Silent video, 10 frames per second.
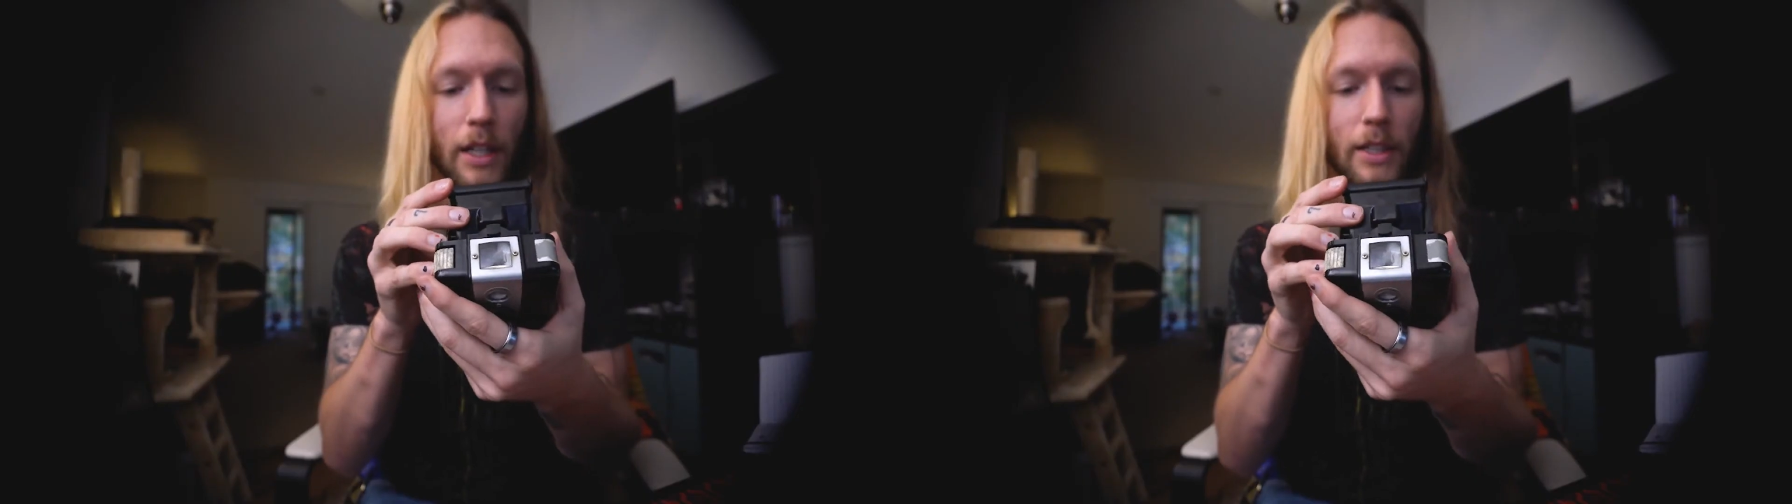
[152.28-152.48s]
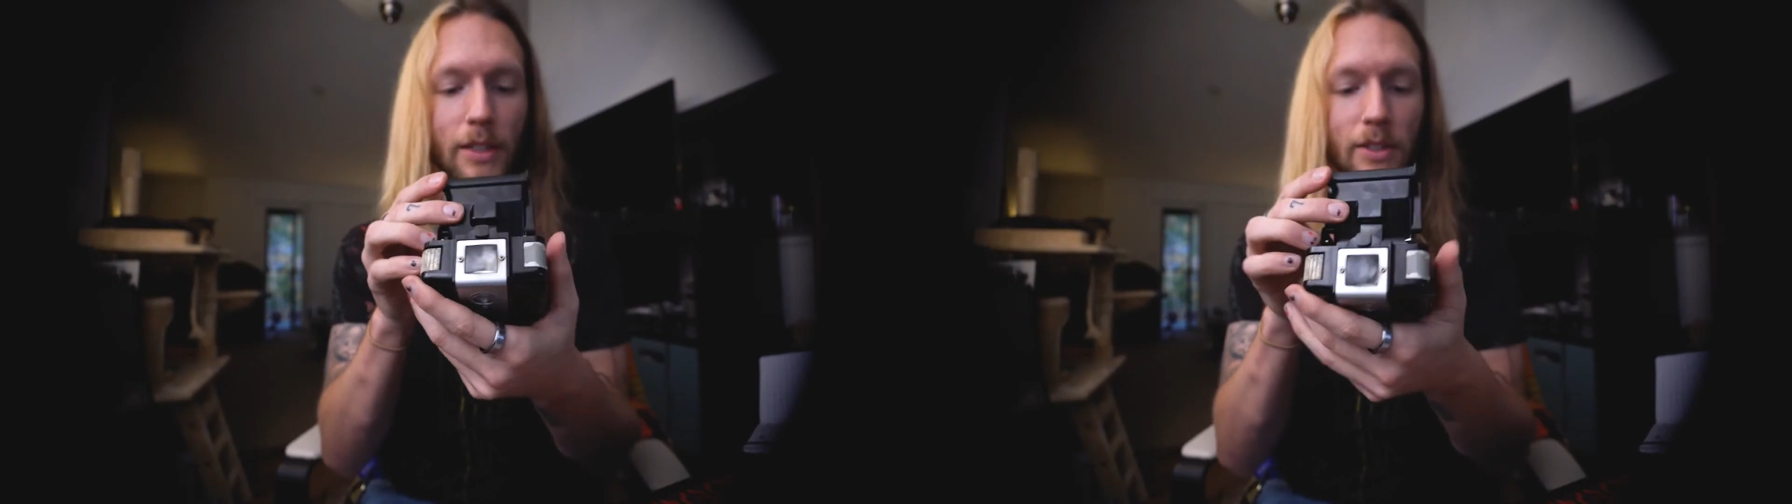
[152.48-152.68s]

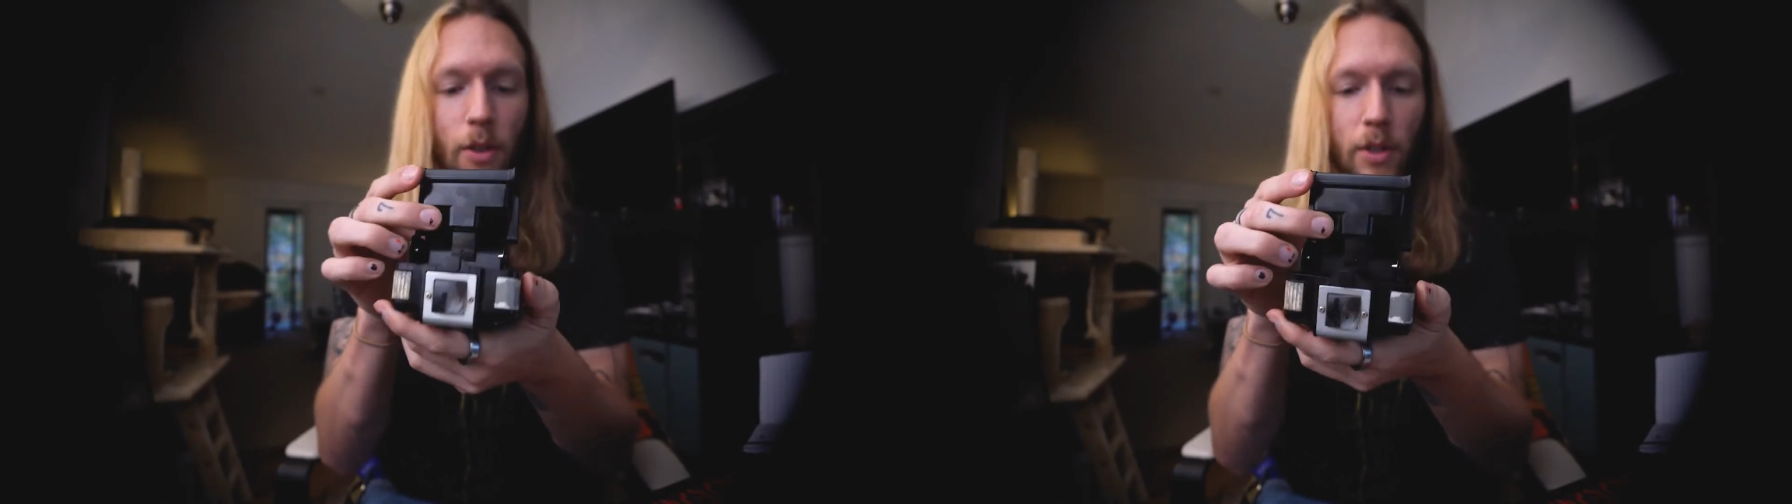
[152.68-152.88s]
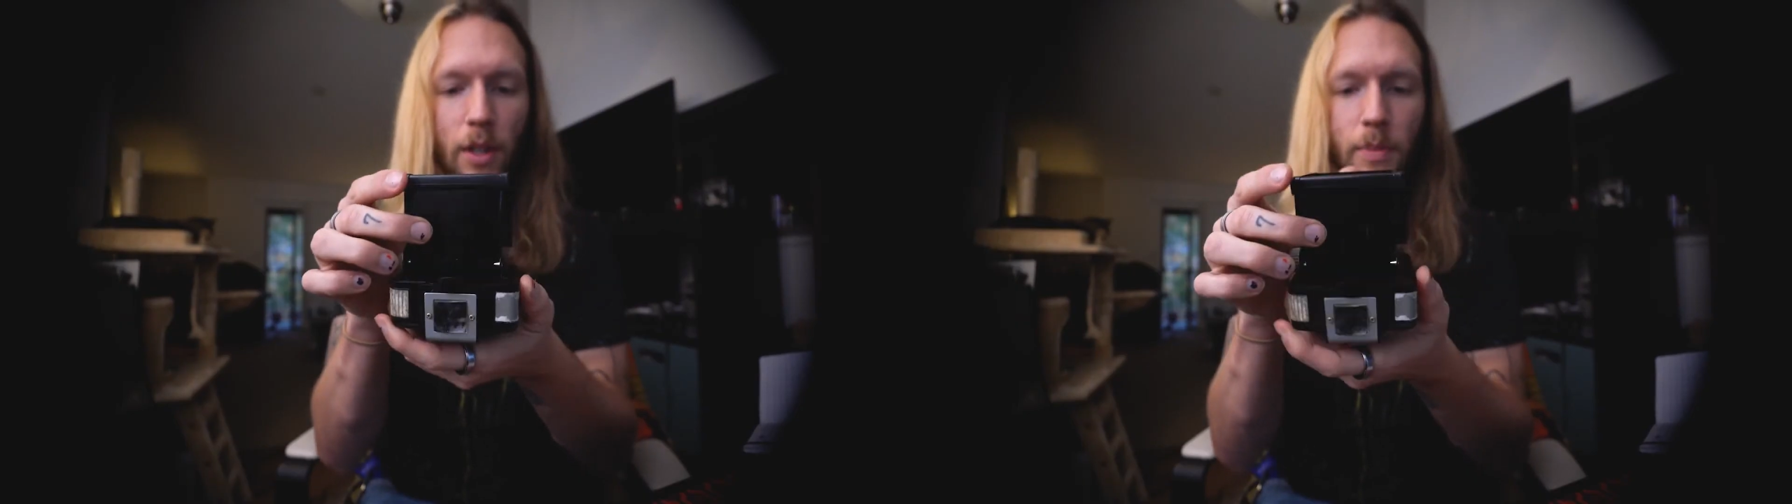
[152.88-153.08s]
get this
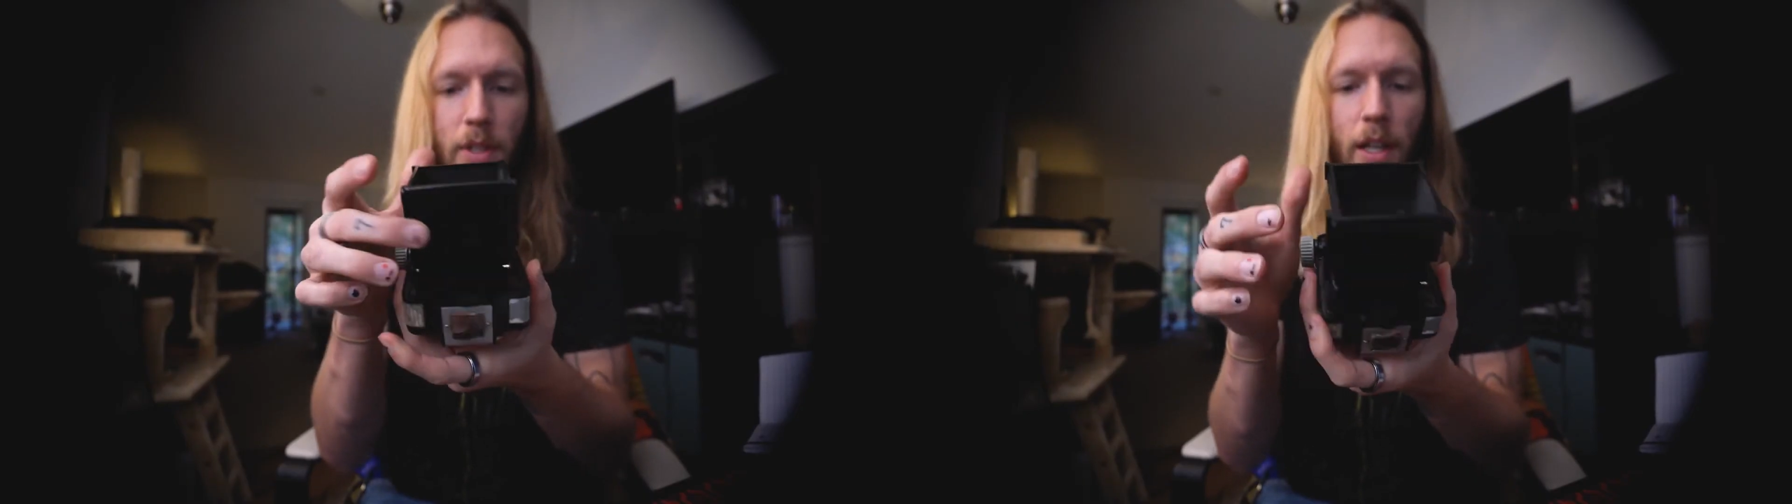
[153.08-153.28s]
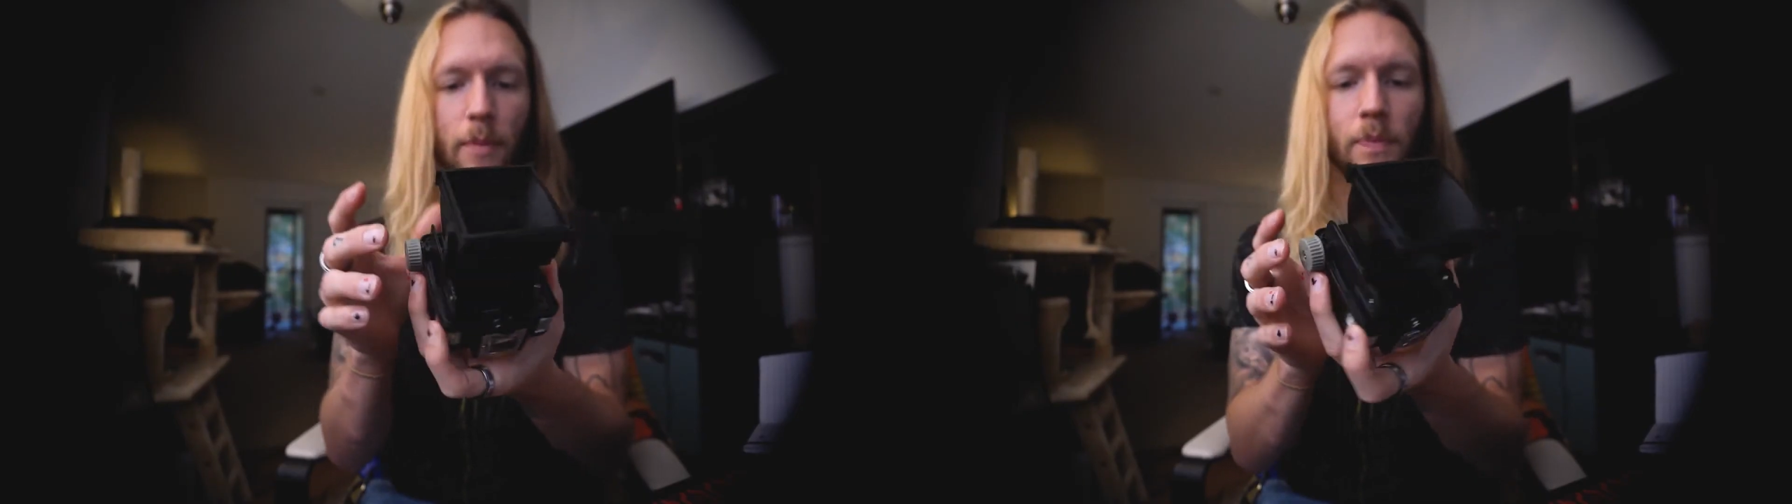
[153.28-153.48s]
loaded up
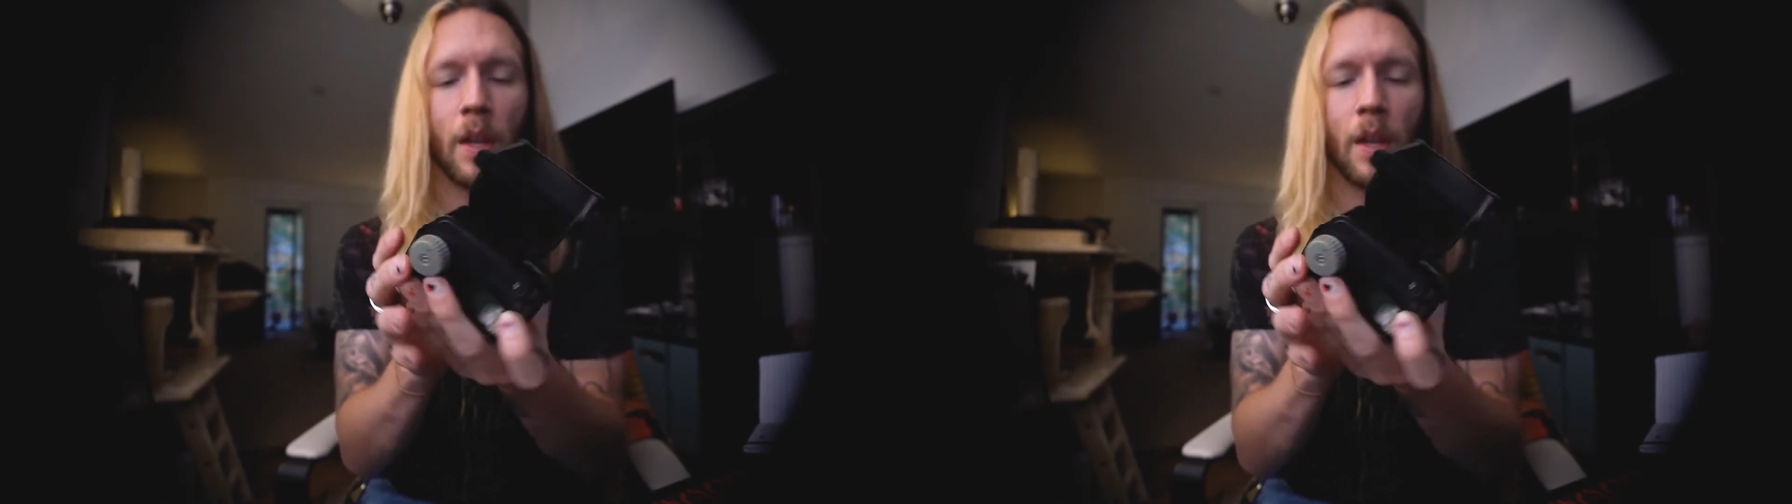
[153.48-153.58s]
today.